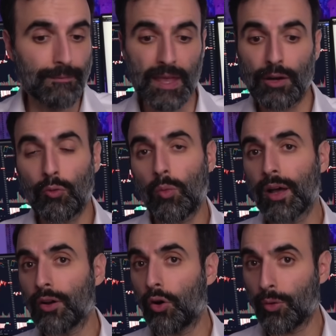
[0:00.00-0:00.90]
They don't
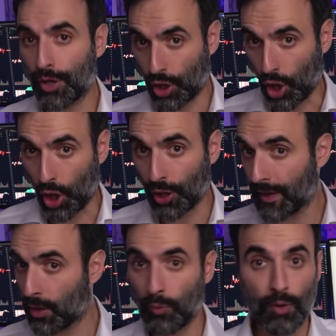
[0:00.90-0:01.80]
want to own a car. They
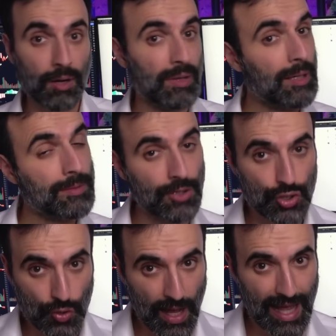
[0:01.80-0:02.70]
don't want to be able to
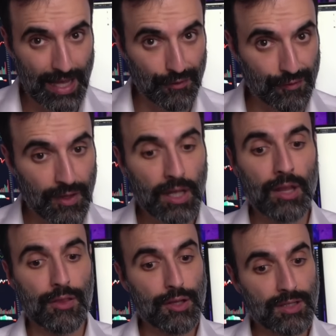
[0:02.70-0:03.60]
drive.
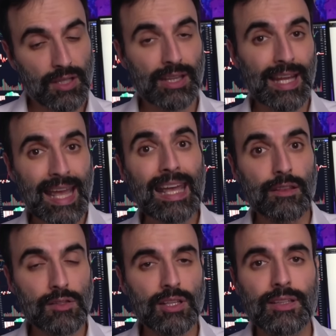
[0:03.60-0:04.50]
The delay,
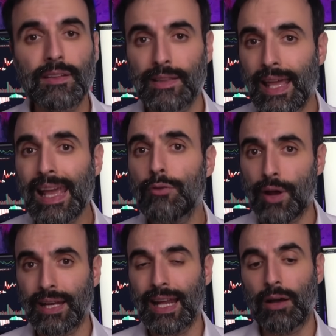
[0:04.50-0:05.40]
there's a delay
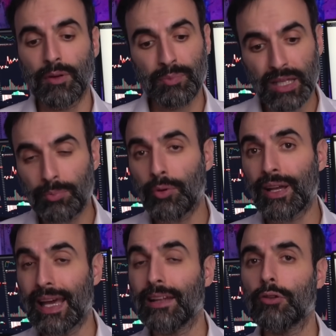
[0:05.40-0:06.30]
right now in people
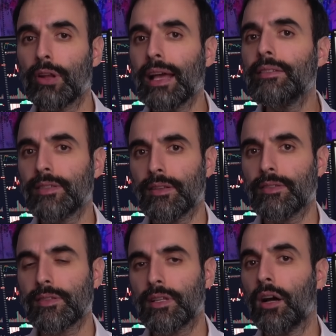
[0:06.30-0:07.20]
getting their
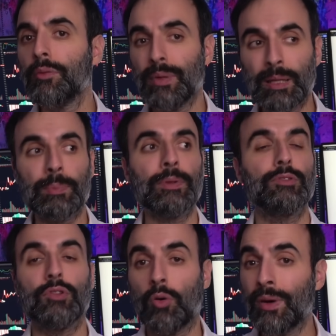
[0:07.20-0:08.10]
license. Young people
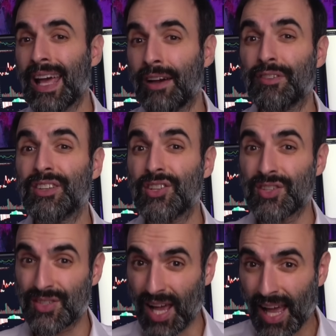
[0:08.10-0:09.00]
don't have a
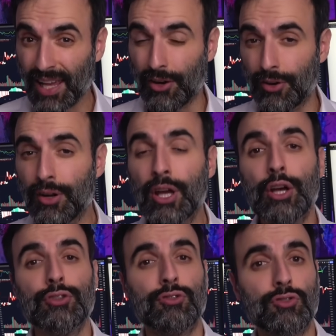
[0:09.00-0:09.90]
desire
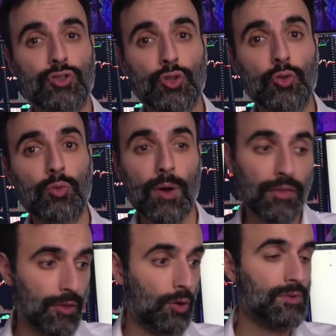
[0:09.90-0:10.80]
to do
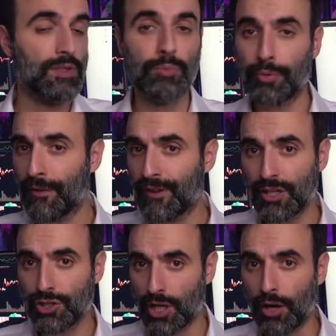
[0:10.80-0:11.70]
what those in the
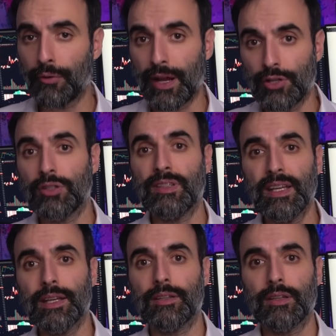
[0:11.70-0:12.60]
previous generation
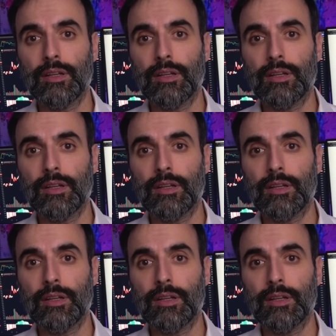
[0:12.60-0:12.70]
did.